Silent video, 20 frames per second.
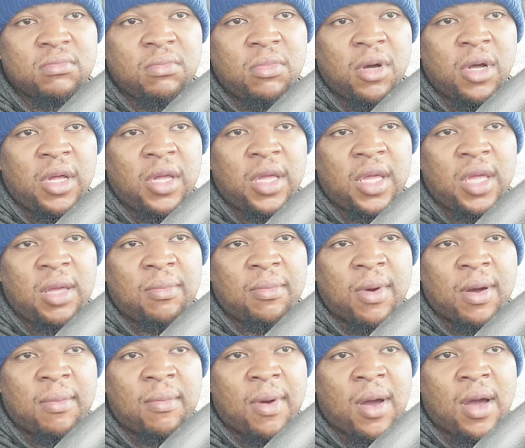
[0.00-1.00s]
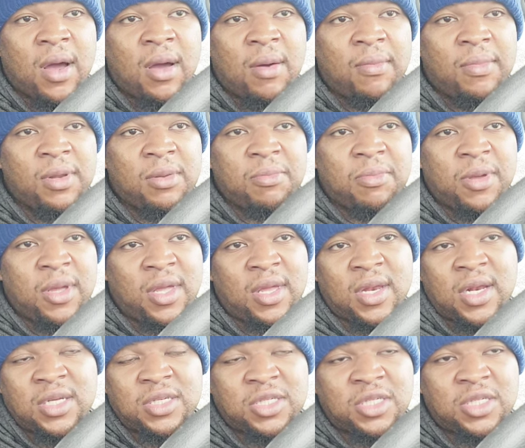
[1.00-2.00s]
but in my, my, humble
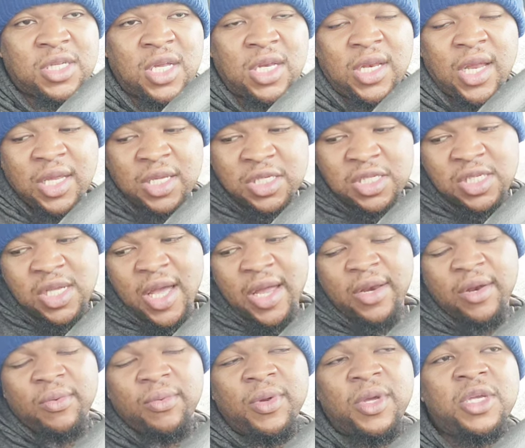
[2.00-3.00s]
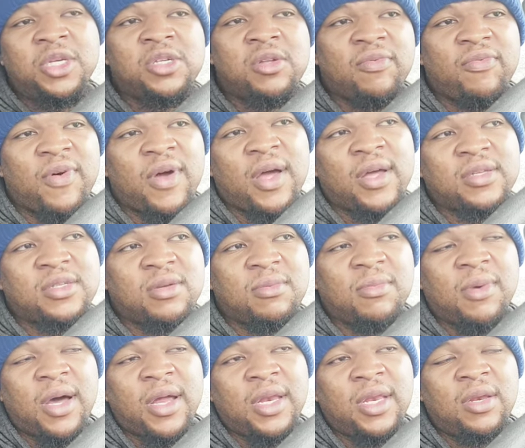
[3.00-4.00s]
opinion, I just think they just had to reach to find
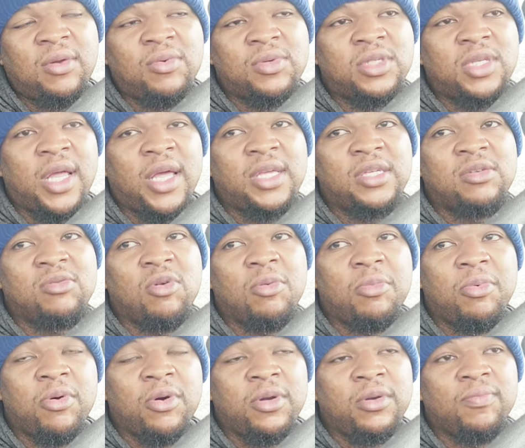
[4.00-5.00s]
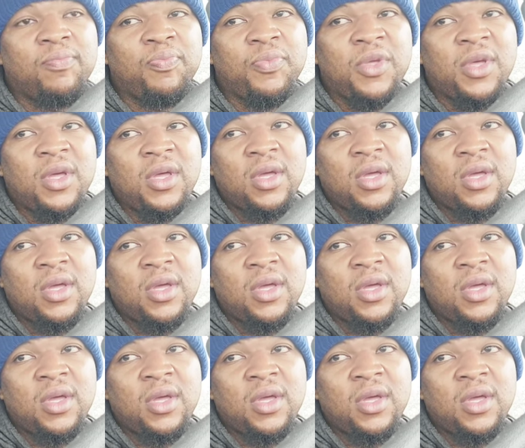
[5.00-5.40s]
somebody and it was lazy reporting.